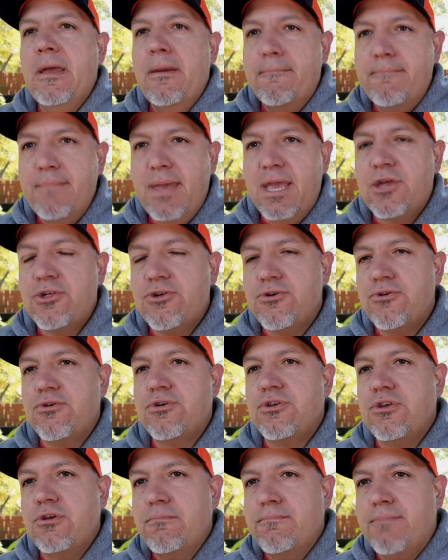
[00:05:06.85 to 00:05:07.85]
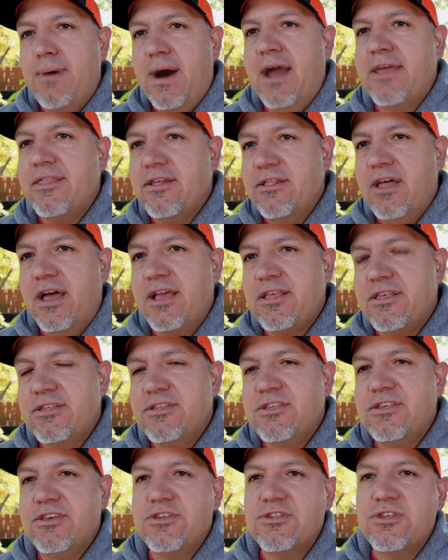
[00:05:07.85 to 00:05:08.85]
Make sure you buy the
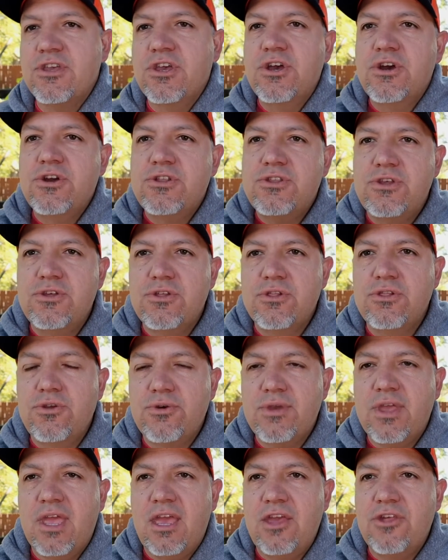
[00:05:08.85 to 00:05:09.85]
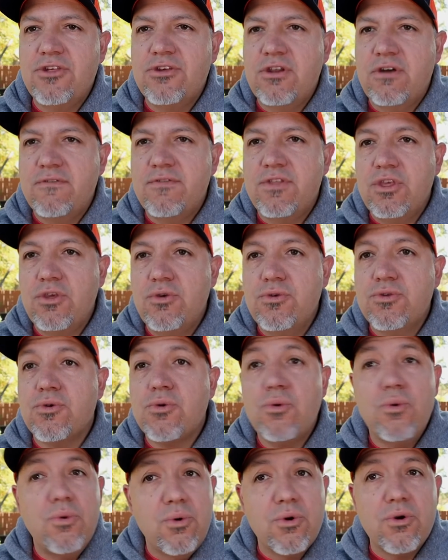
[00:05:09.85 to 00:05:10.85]
licenses to the location of the
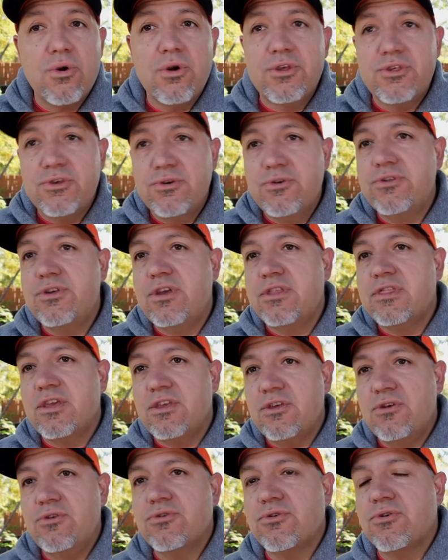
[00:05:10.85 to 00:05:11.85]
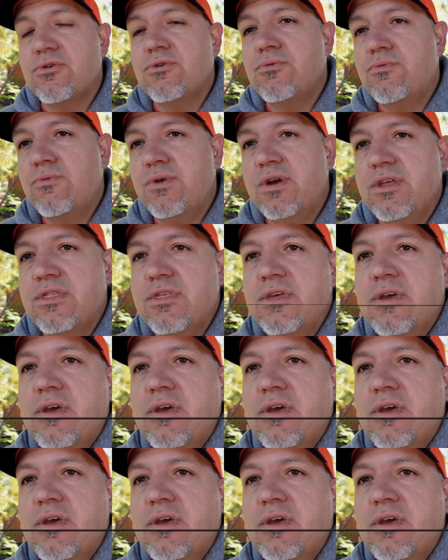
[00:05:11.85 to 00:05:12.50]
user or associate that user with